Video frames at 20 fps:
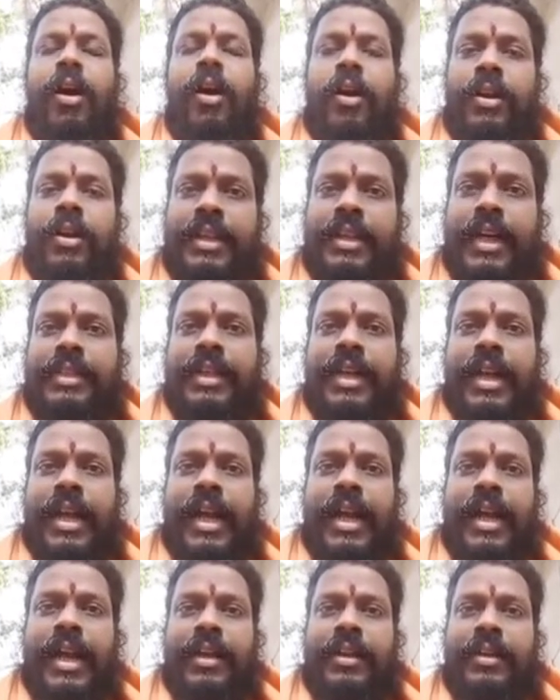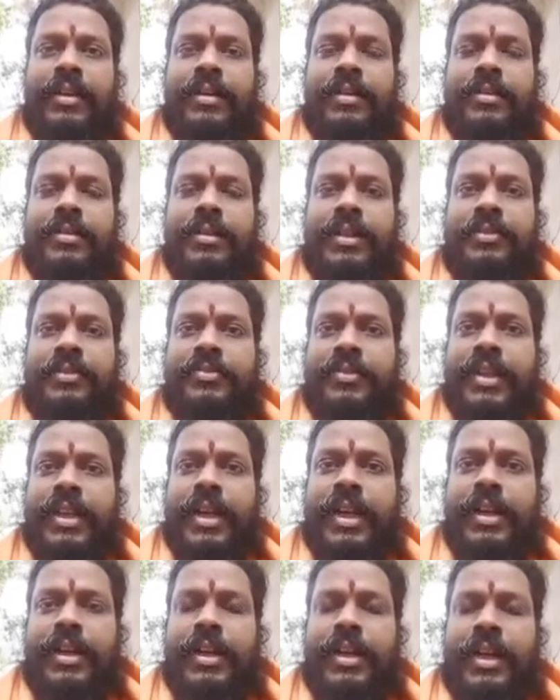On the other hand, if
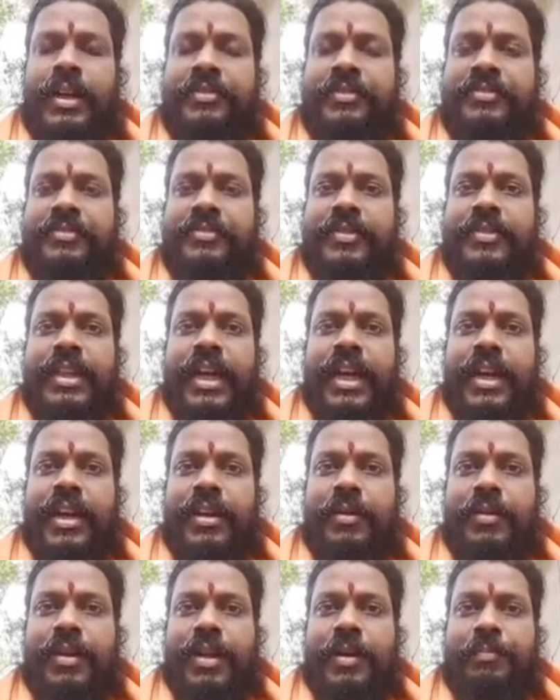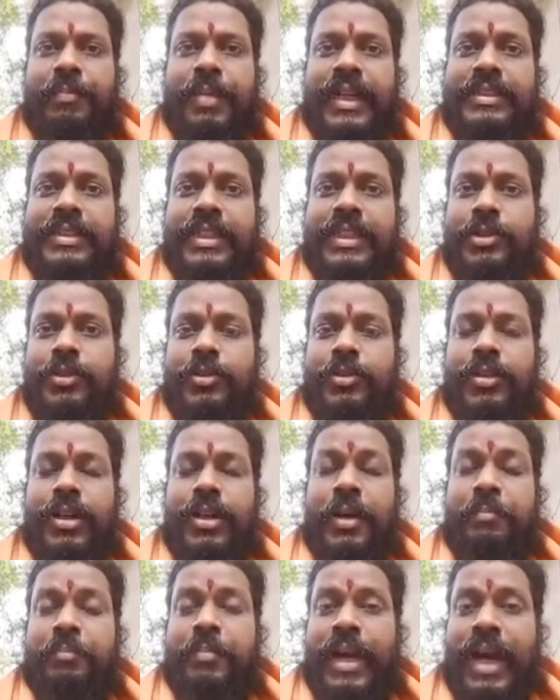they are passing through
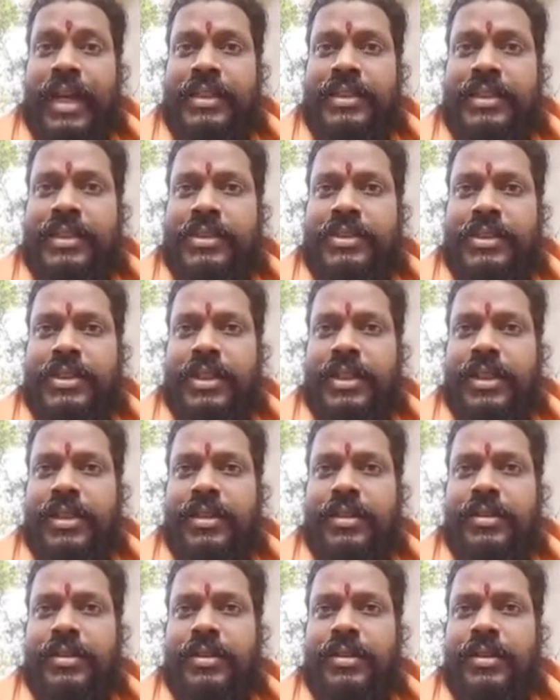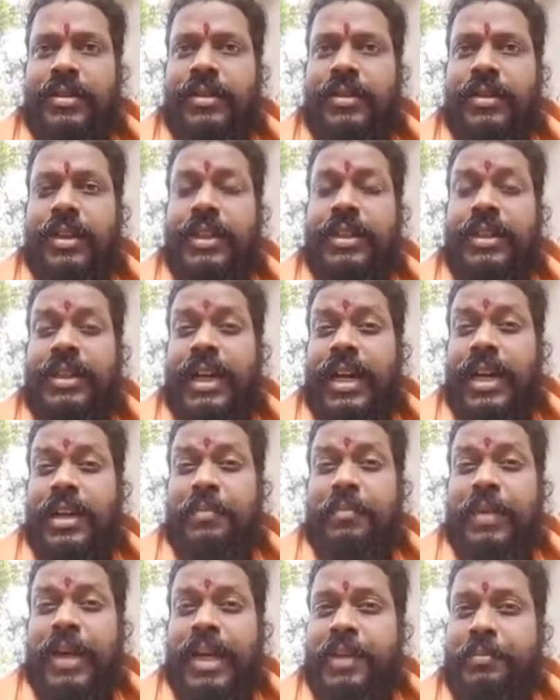a bad dasha, there
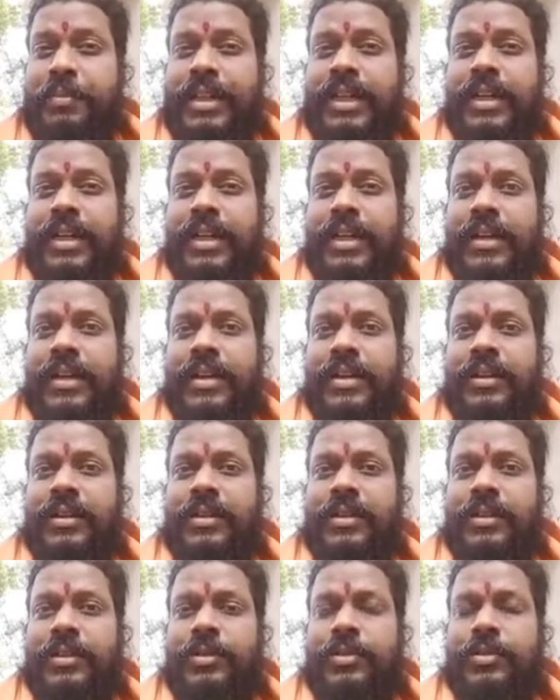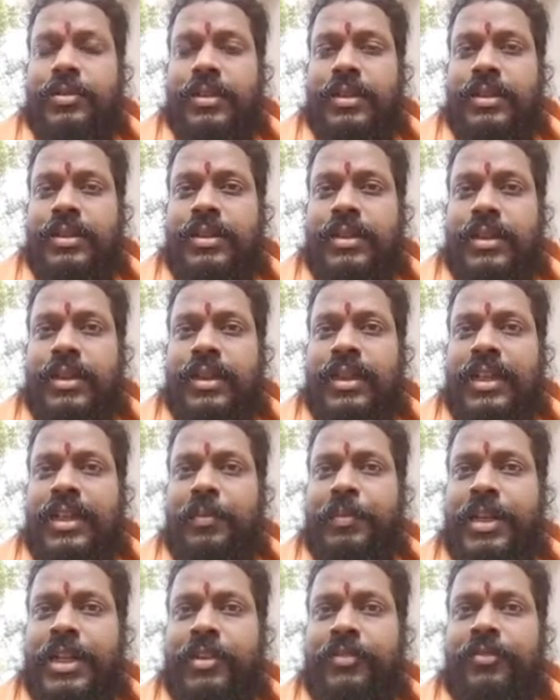might be a little
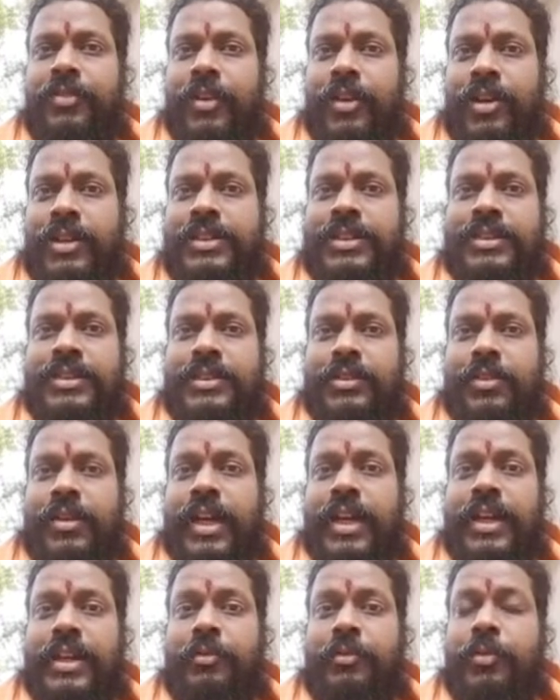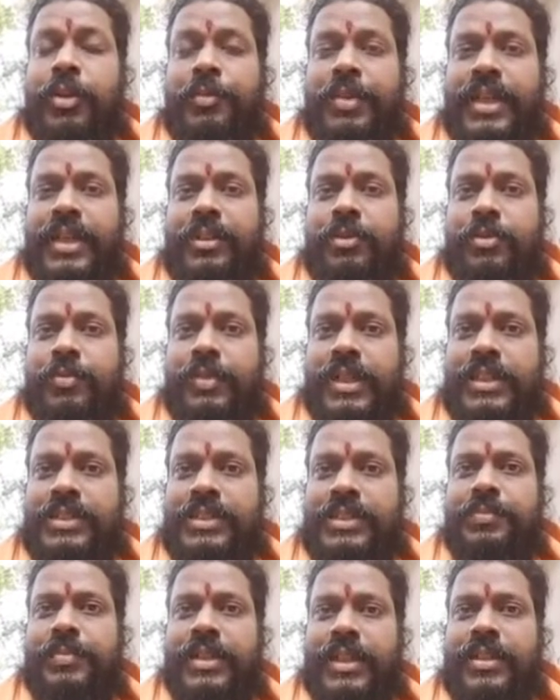bit of losses. Okay, it won't be too
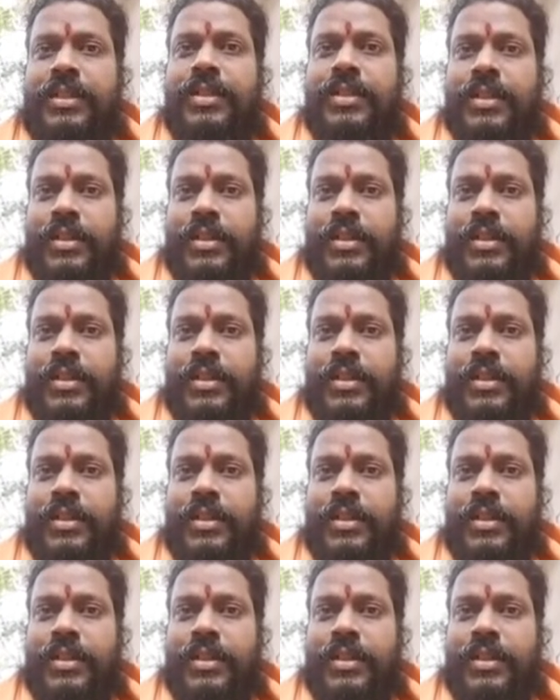much, but